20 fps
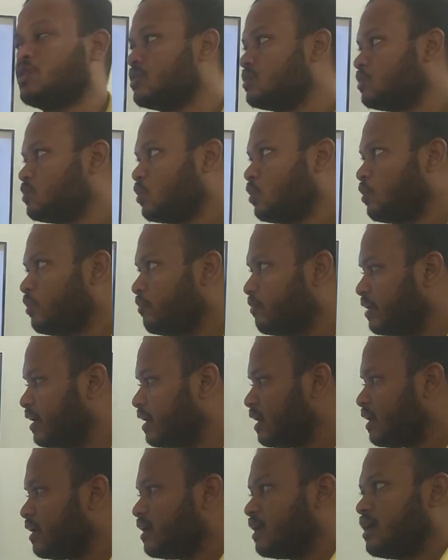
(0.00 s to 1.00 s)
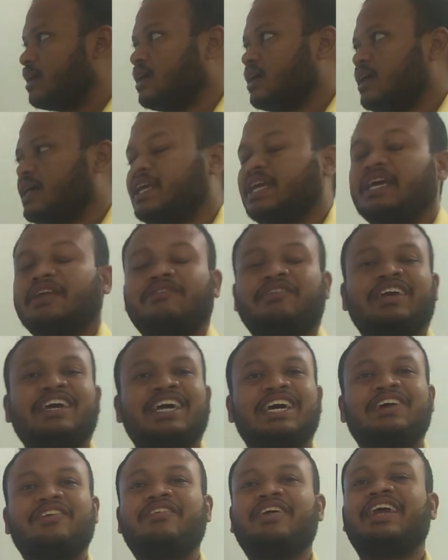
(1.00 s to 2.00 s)
So here we
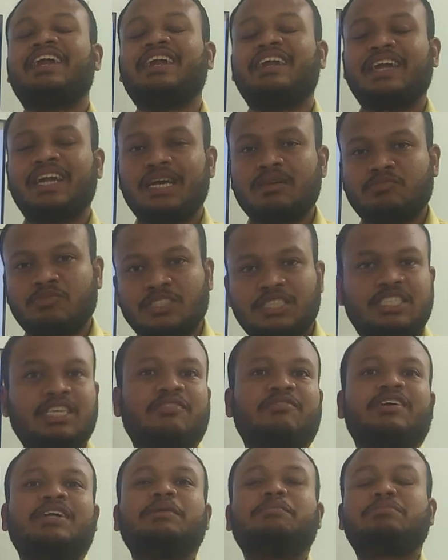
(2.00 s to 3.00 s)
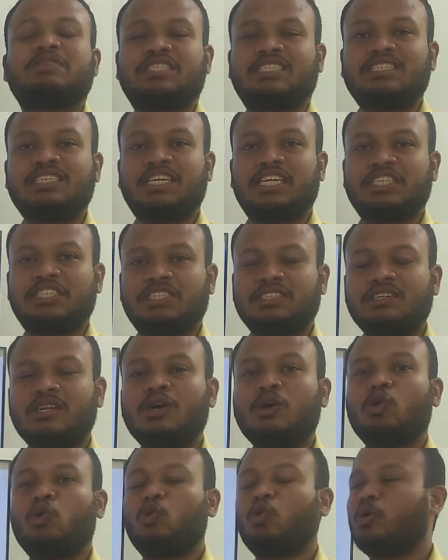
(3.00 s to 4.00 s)
have ended up with our
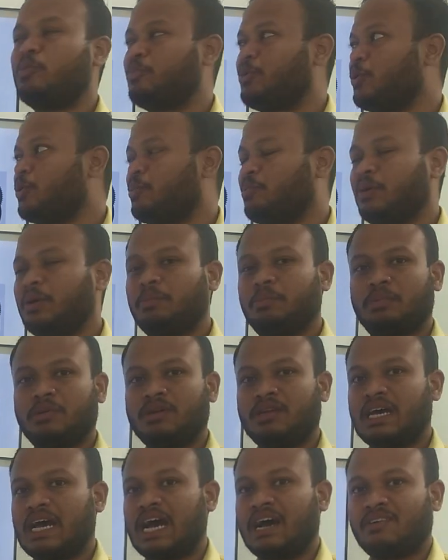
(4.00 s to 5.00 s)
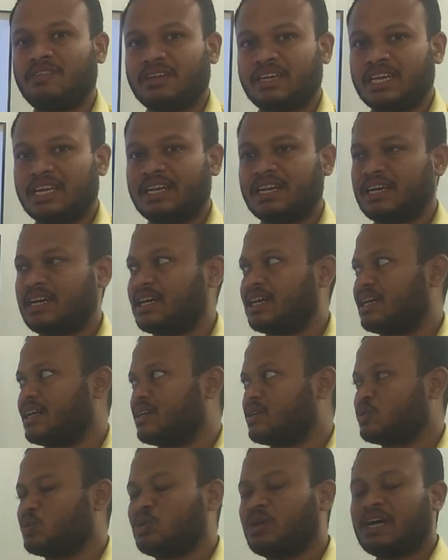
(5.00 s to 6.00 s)
presentation. Hope you people have get
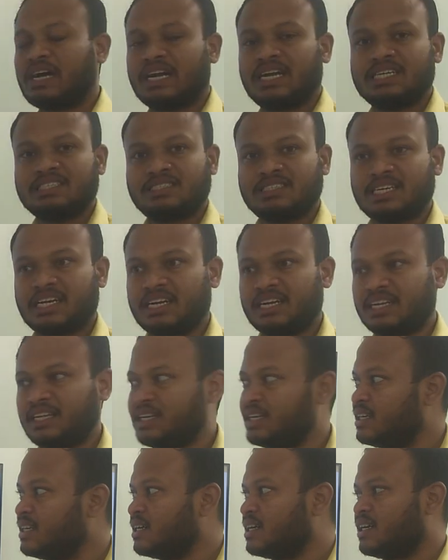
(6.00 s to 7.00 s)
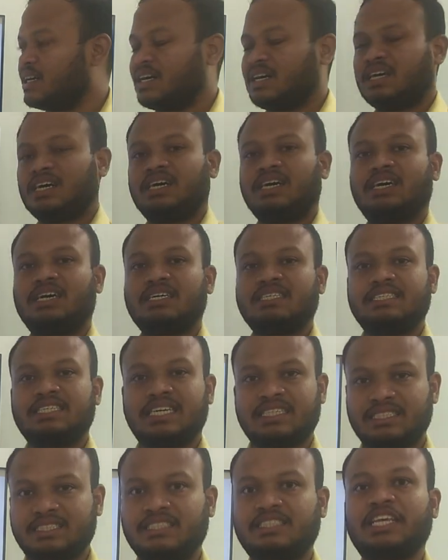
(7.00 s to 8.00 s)
good understanding.
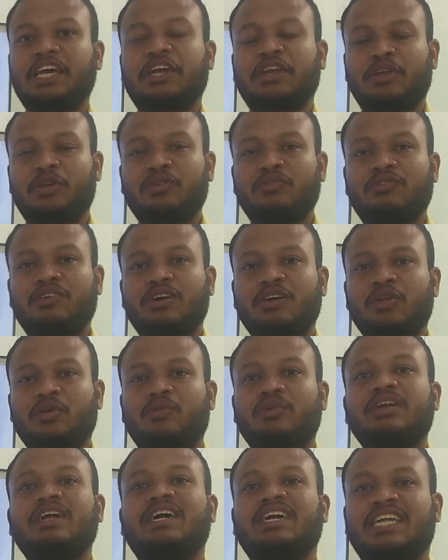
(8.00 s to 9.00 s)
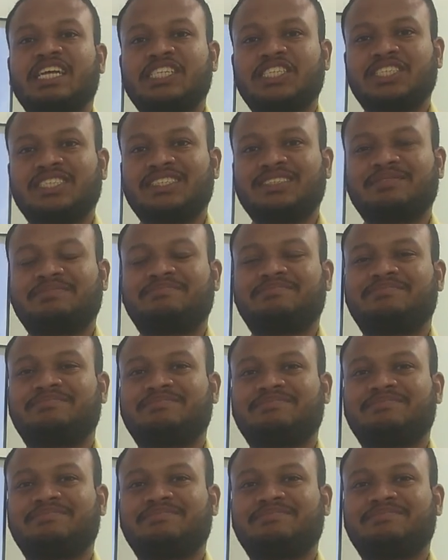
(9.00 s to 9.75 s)
Yes, thank you for your attention.